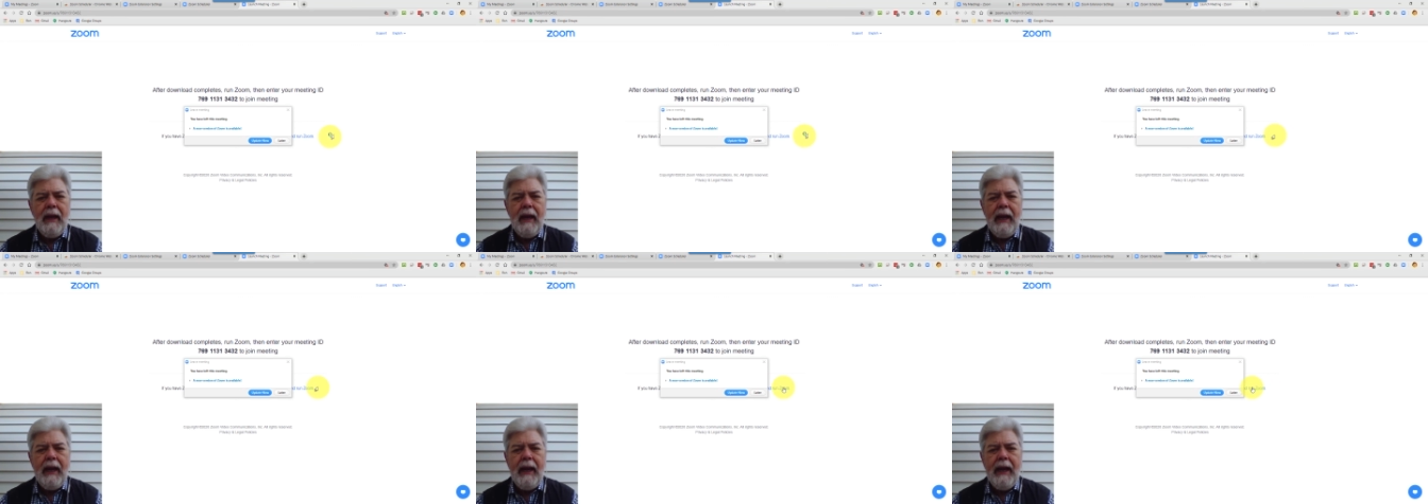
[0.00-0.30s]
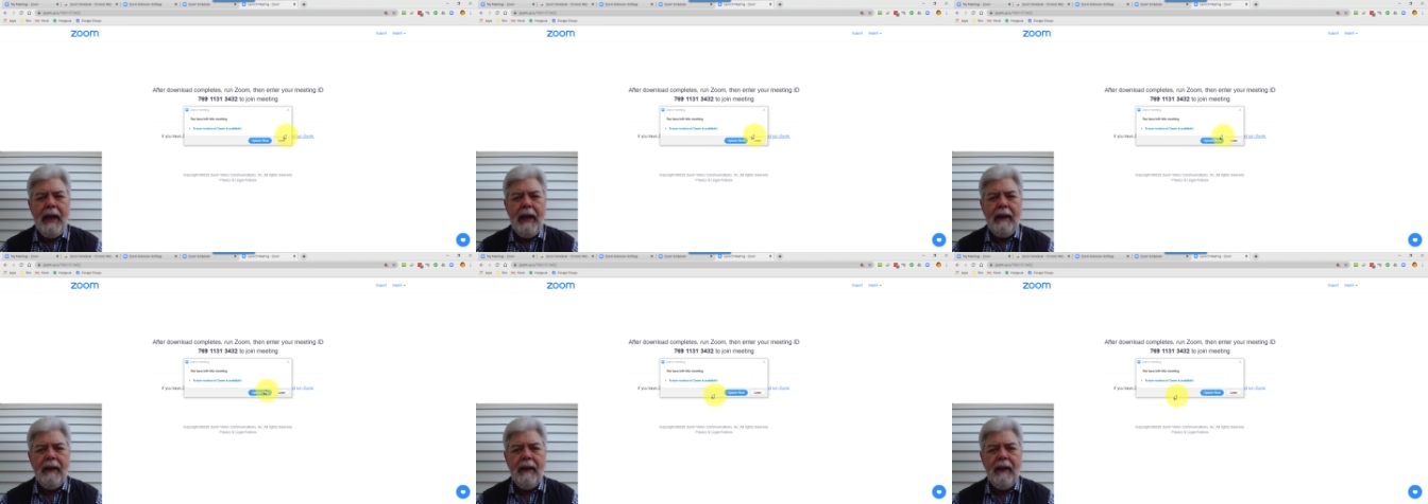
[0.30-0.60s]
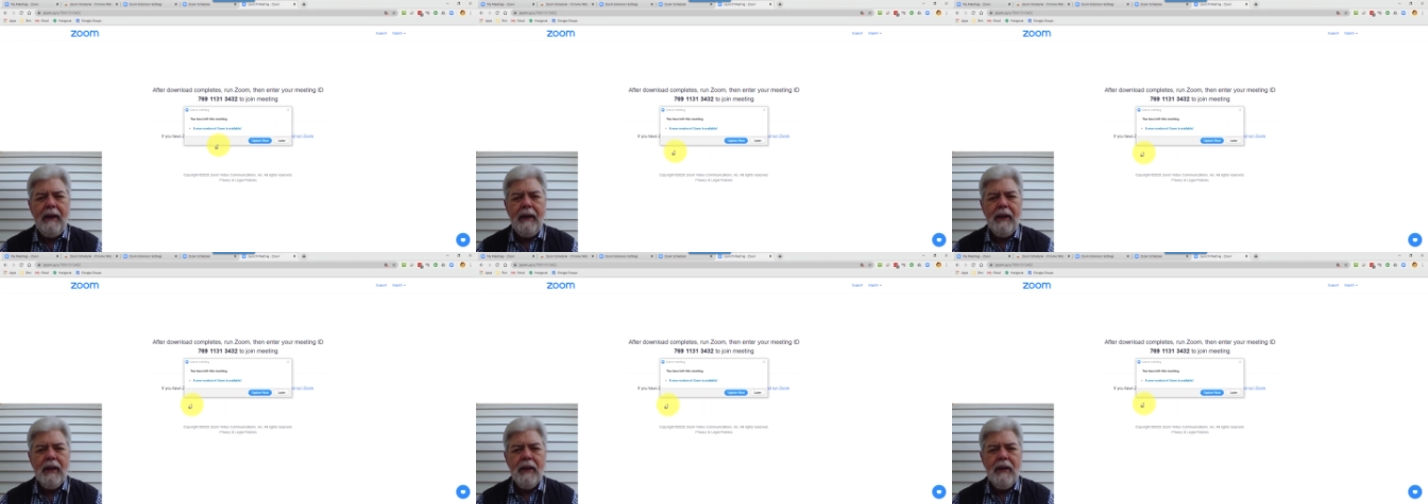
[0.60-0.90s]
And
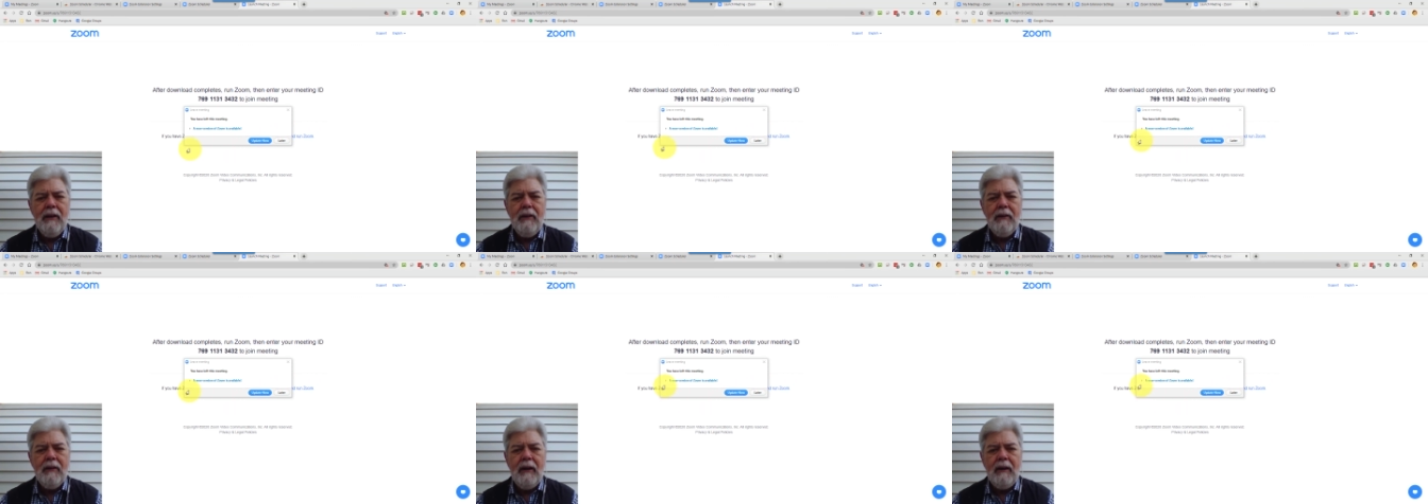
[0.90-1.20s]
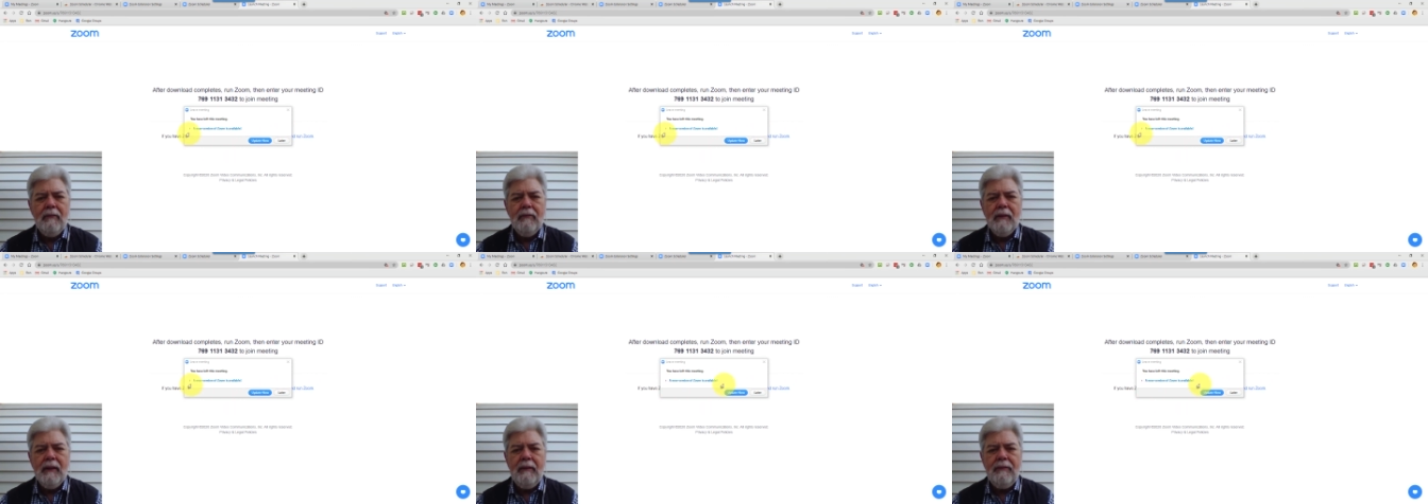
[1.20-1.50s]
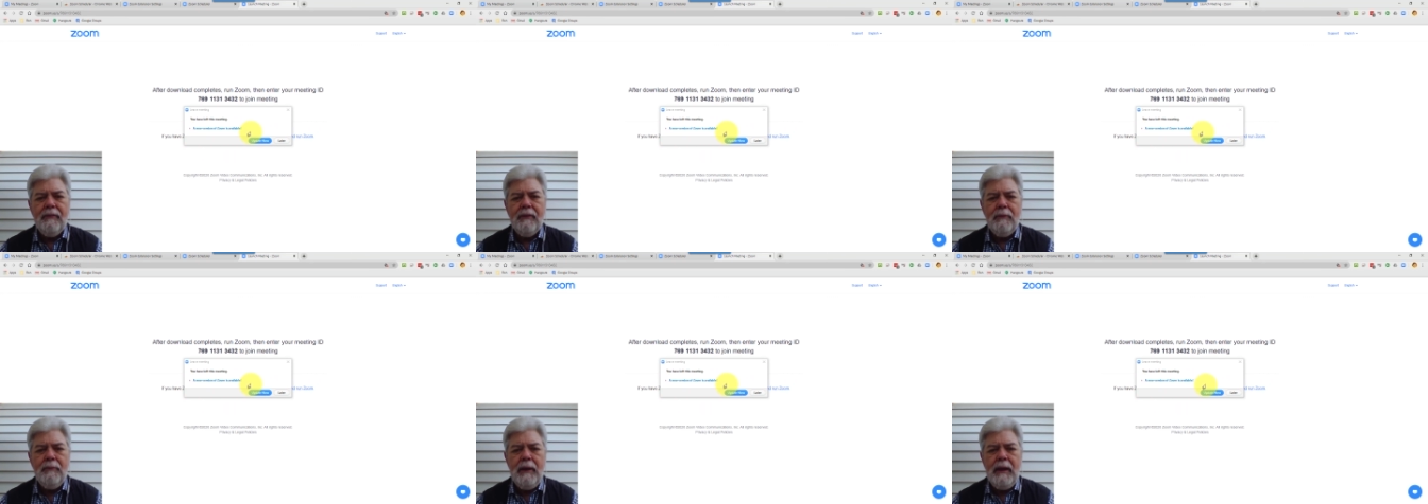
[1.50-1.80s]
there you go. I've
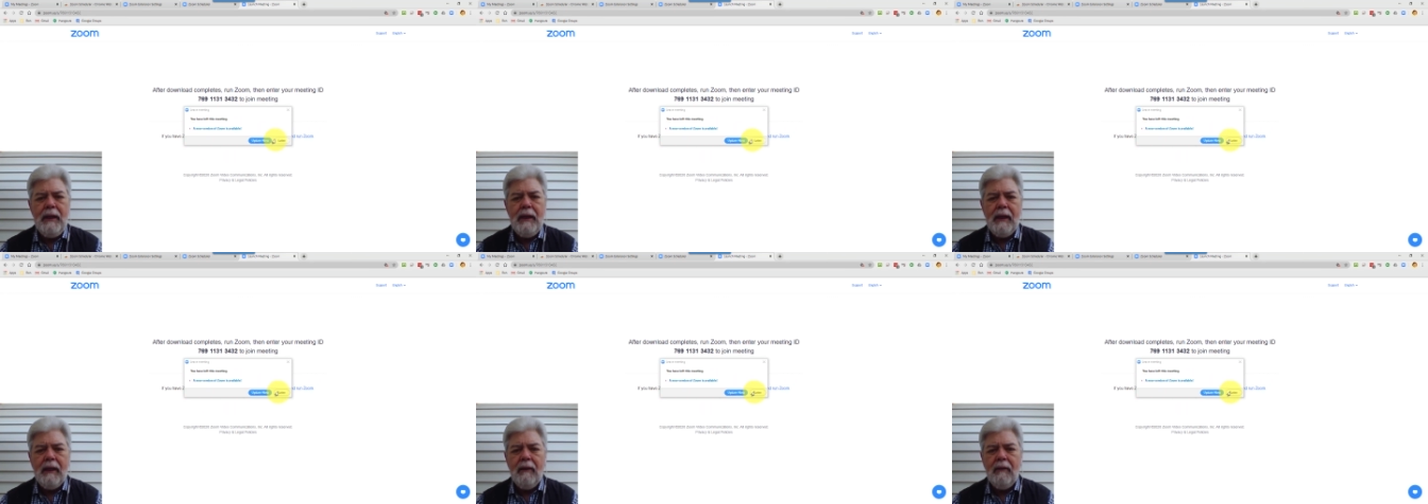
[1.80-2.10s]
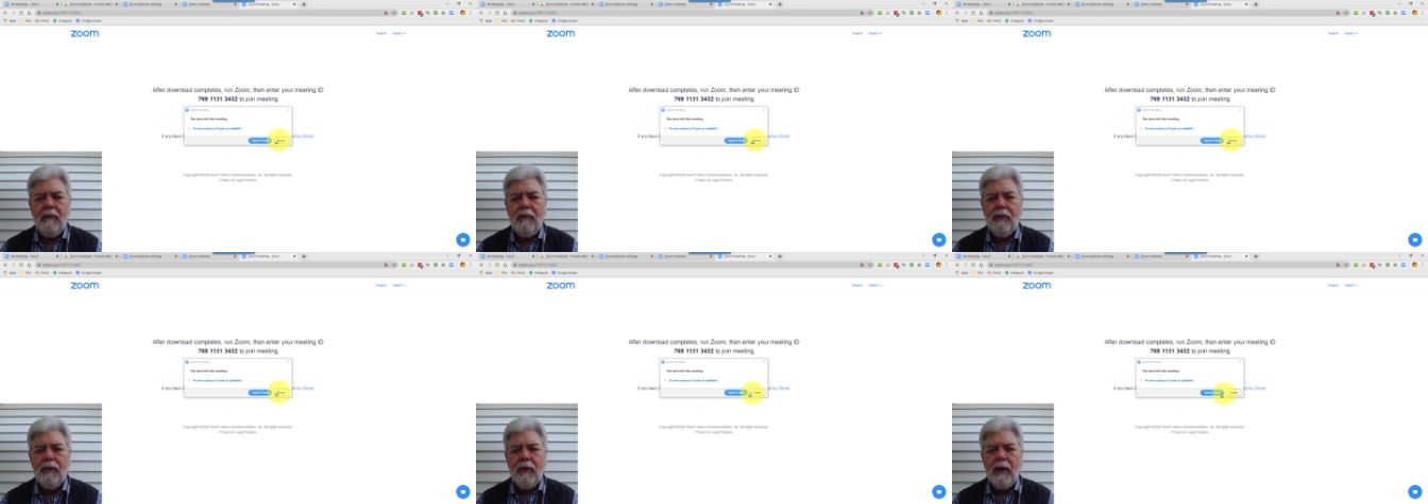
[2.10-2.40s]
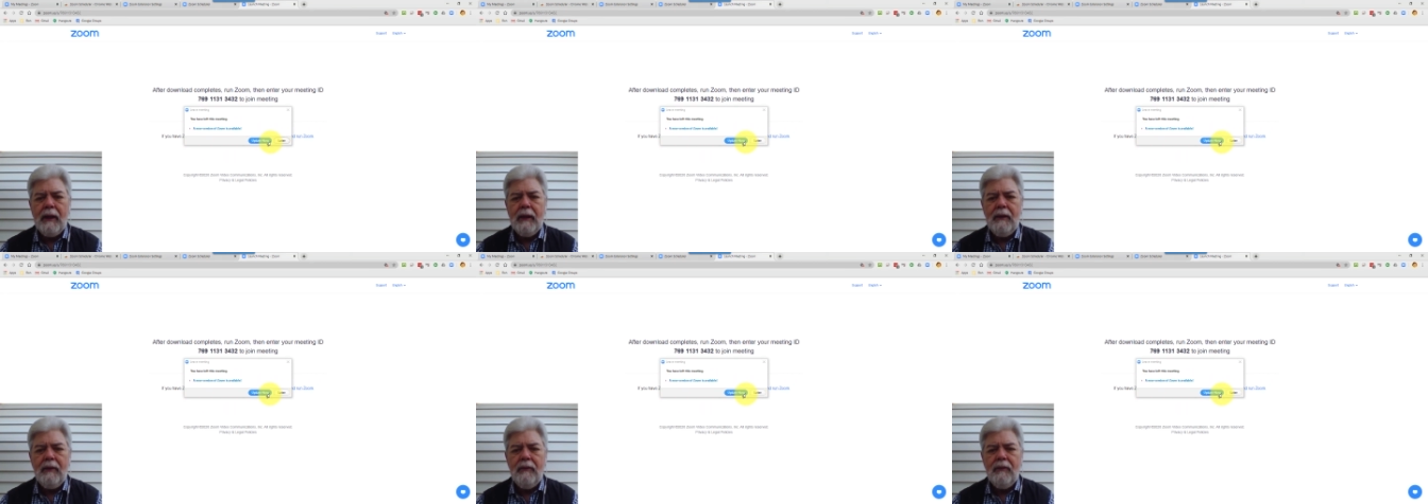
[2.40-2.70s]
left the meeting. So
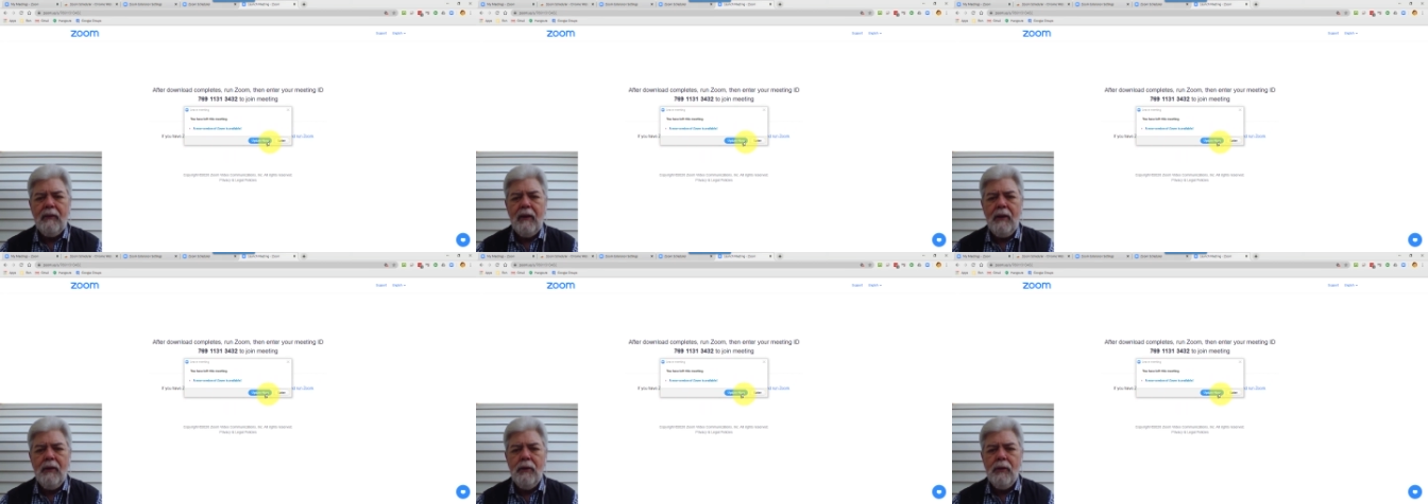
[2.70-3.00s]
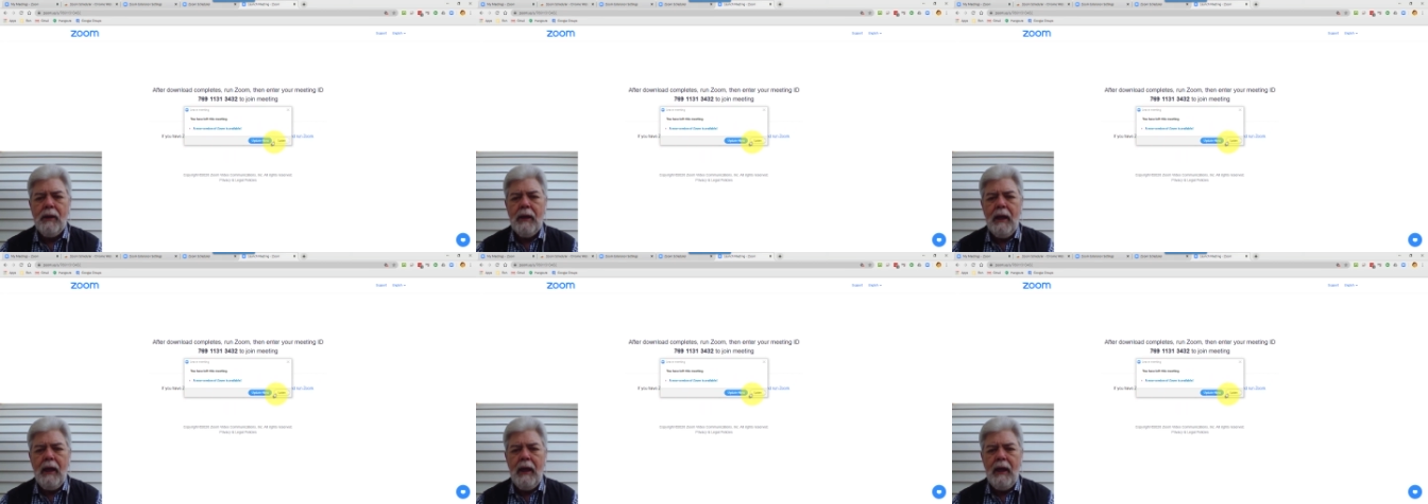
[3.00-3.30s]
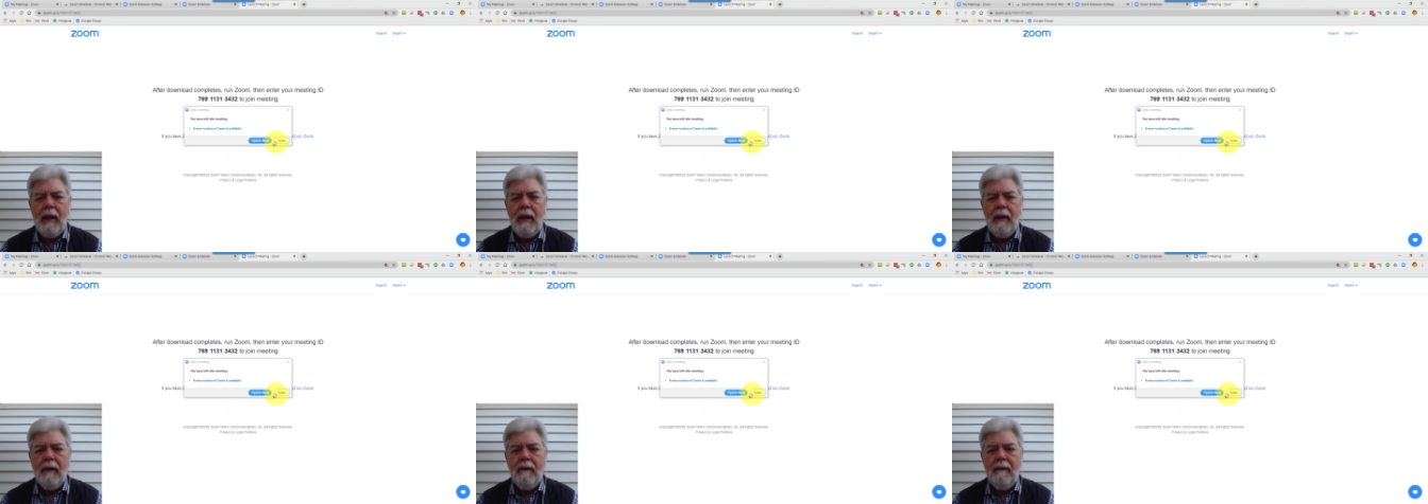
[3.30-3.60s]
I can say okay.